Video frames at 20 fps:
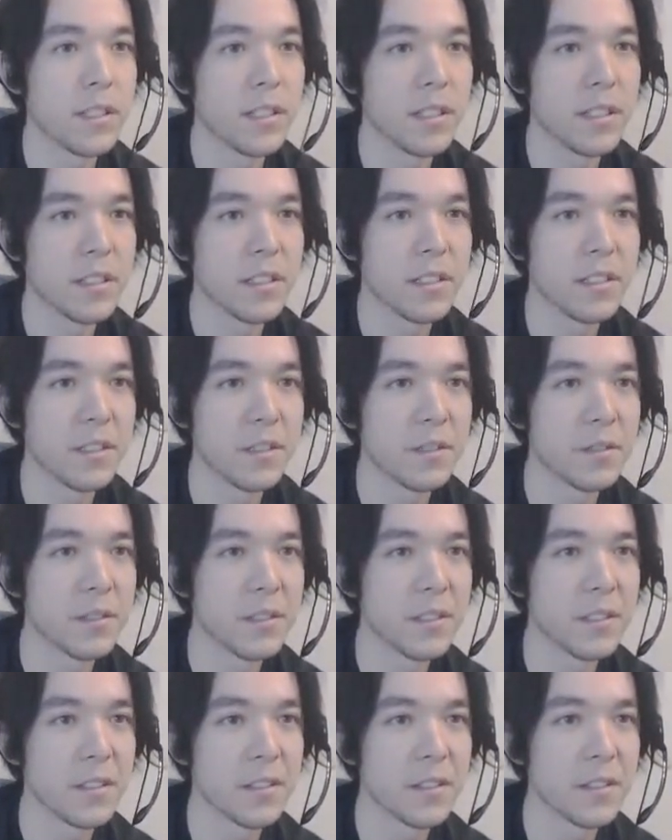to
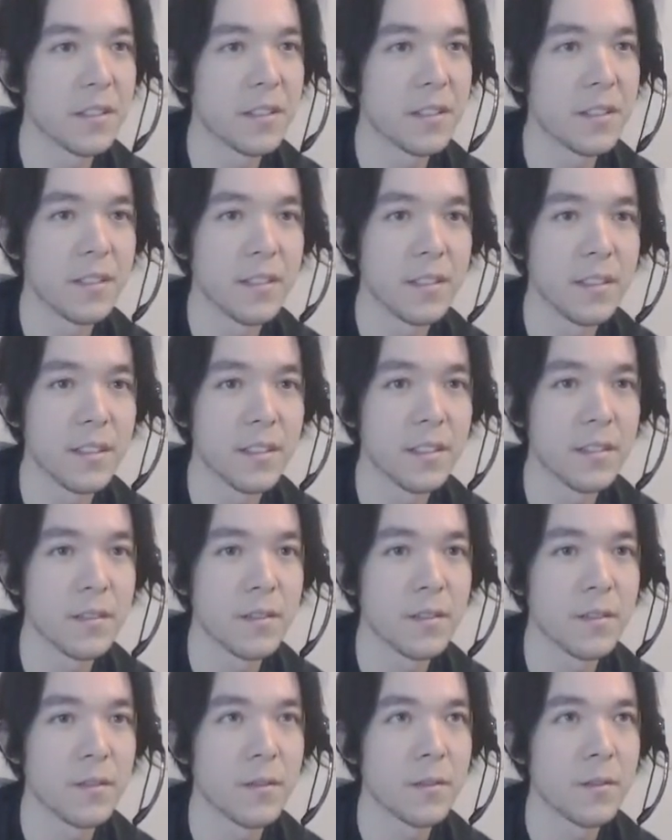your,
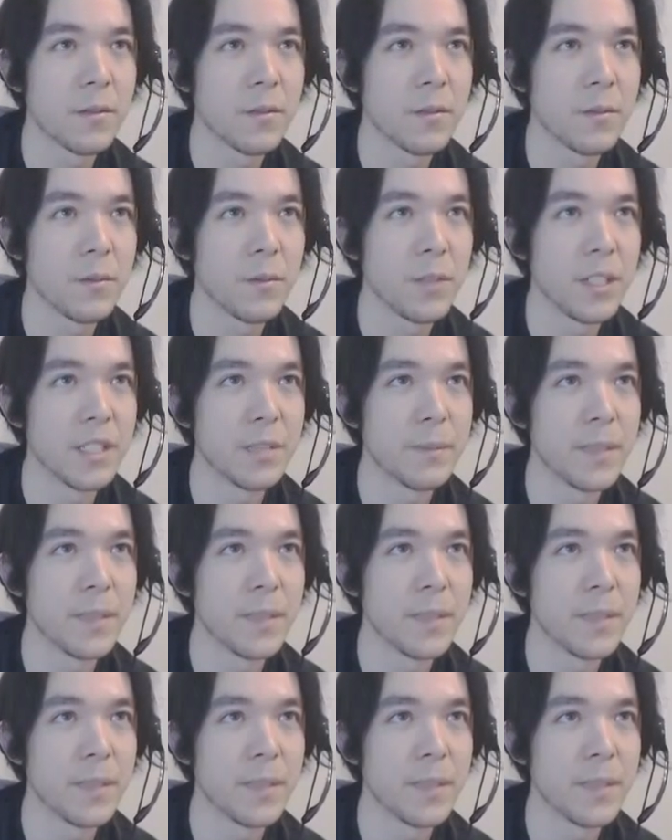waste